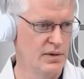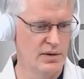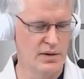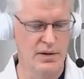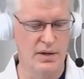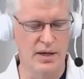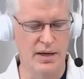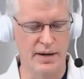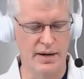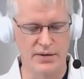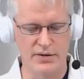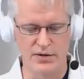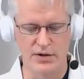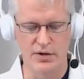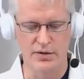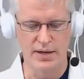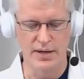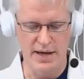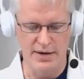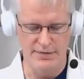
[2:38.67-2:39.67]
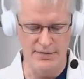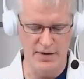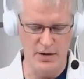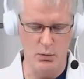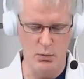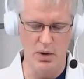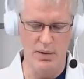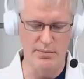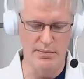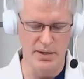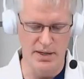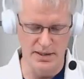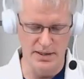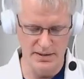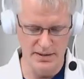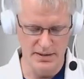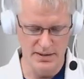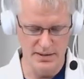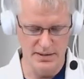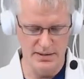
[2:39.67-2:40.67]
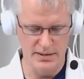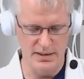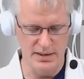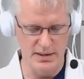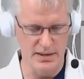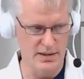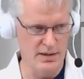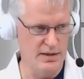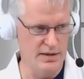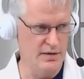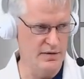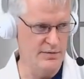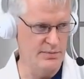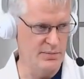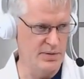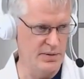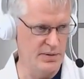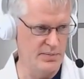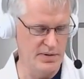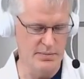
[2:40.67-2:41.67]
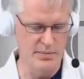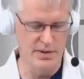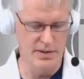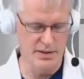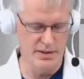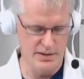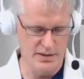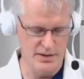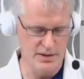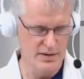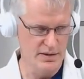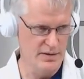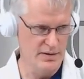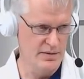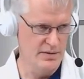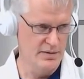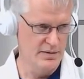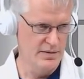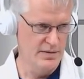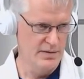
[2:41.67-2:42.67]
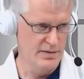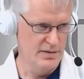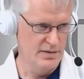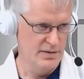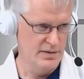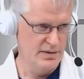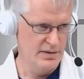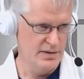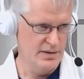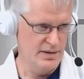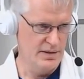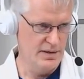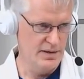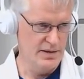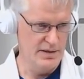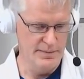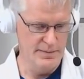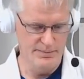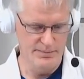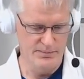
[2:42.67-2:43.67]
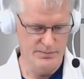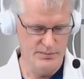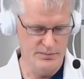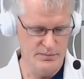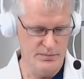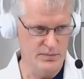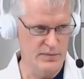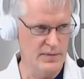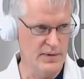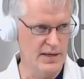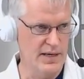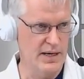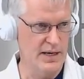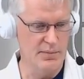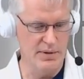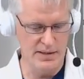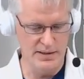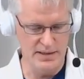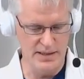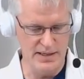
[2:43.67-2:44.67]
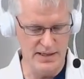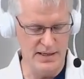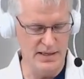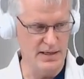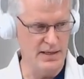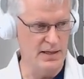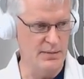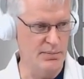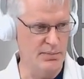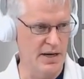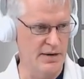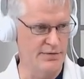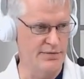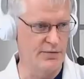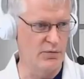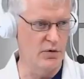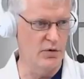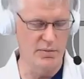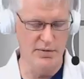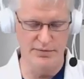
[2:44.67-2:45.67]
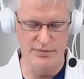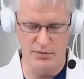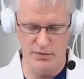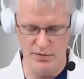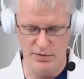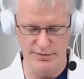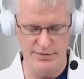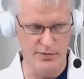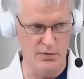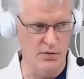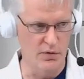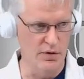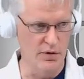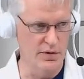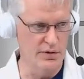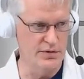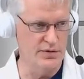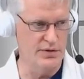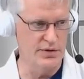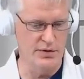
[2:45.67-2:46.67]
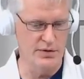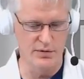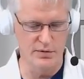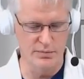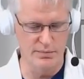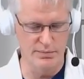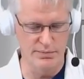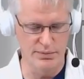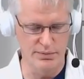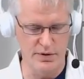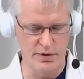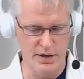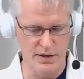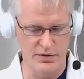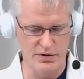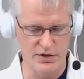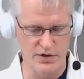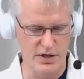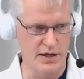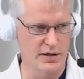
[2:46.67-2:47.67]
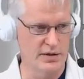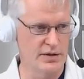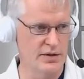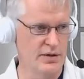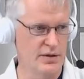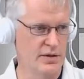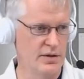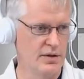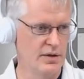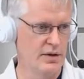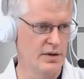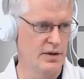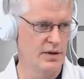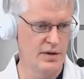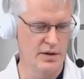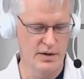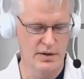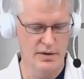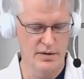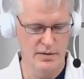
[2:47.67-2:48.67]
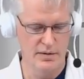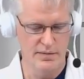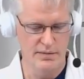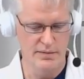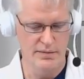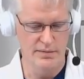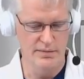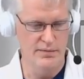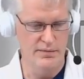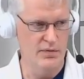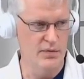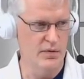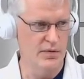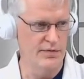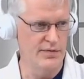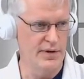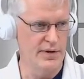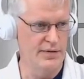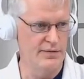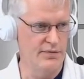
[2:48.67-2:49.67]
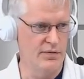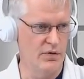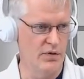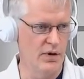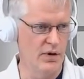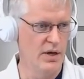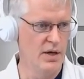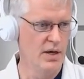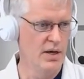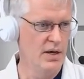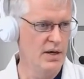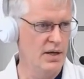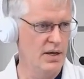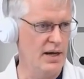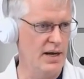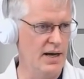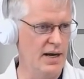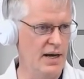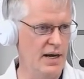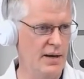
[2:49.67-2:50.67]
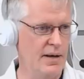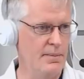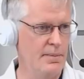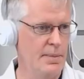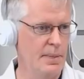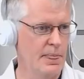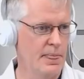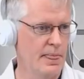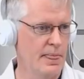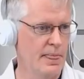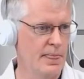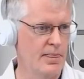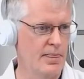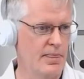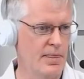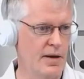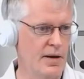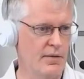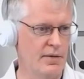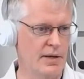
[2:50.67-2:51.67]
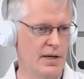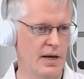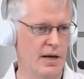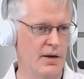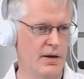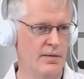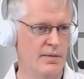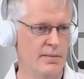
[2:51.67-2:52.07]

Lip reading: All right. So I have that one bug. Give PPB. How many he bought 4 before? 4 to project. 454. There we go.